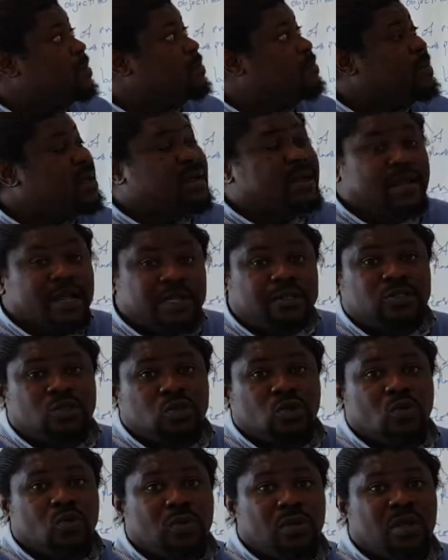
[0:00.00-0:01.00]
may lead
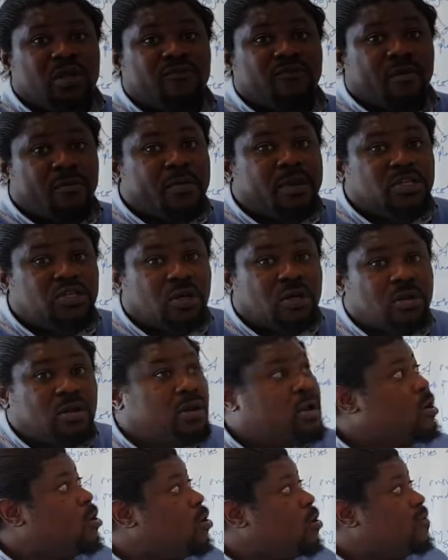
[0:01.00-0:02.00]
to information
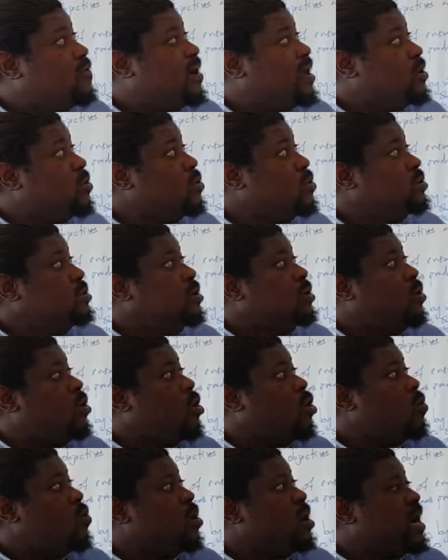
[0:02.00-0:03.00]
overload
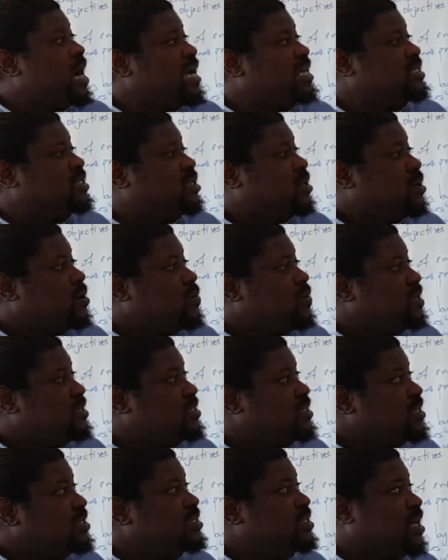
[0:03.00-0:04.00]
or workers'
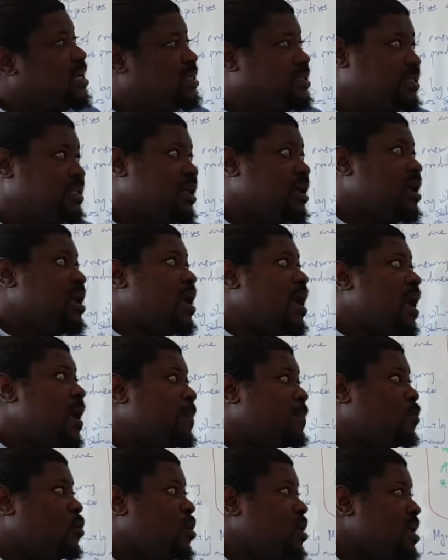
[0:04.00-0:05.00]
resistance.
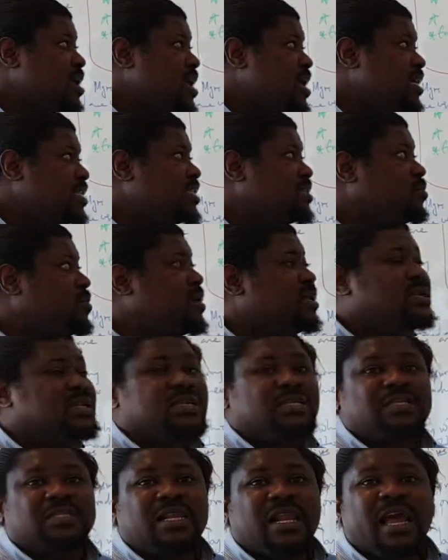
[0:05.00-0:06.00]
Employees may
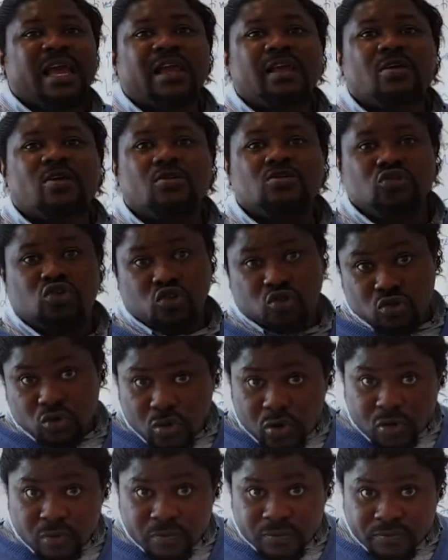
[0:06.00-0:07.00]
dislike
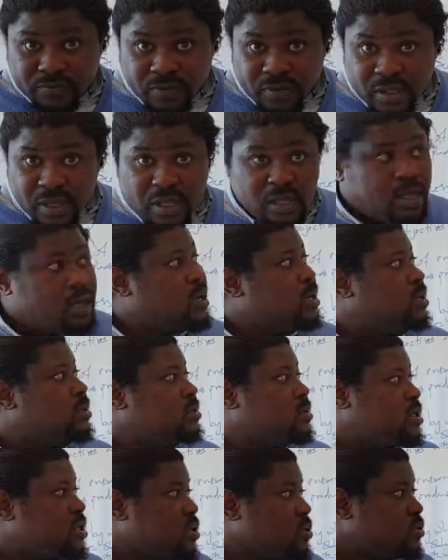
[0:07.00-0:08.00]
control
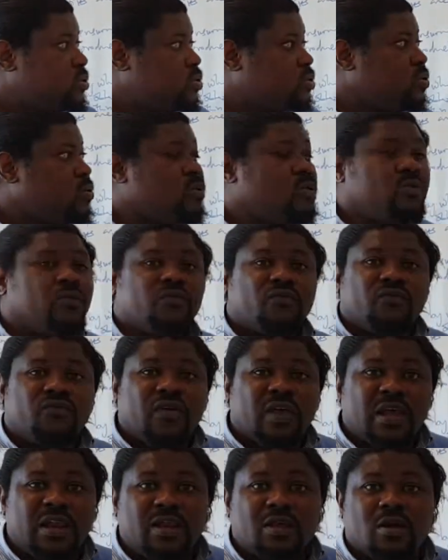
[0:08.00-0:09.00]
due to
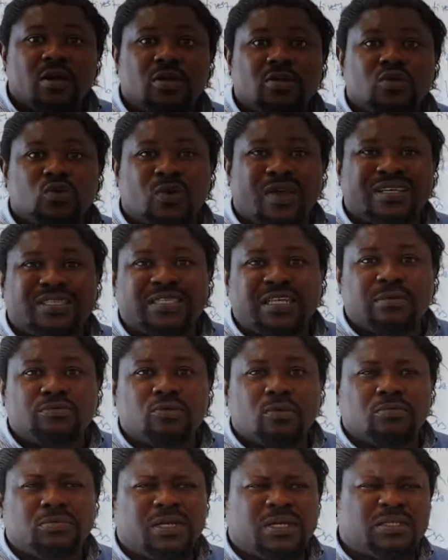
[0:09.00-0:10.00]
failure to accept
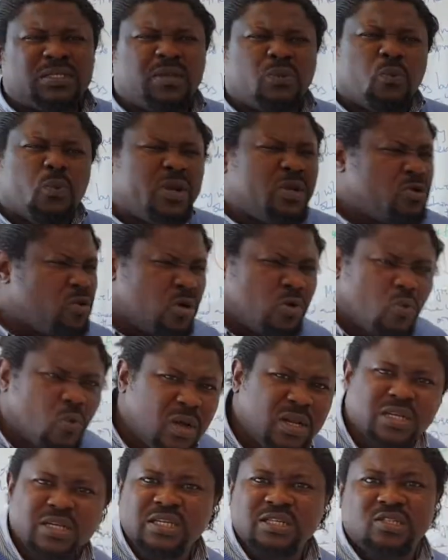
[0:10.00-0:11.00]
objectives. We don't
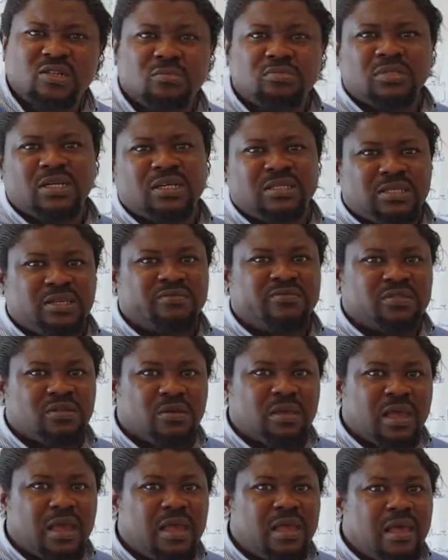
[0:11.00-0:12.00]
want these objectives,
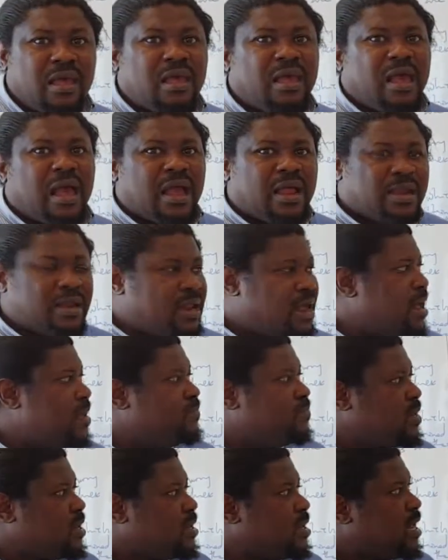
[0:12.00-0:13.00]
okay? And
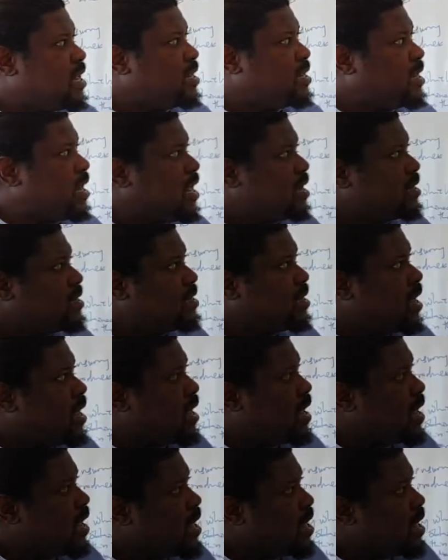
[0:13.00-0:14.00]
then
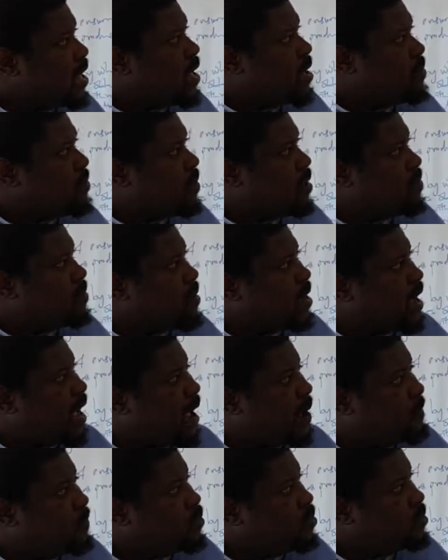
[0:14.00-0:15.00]
that may
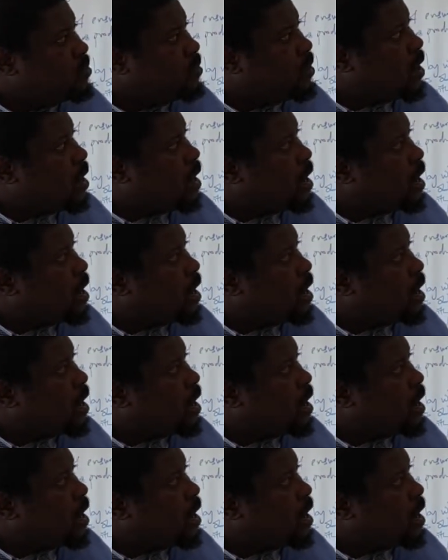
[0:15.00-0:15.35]
happen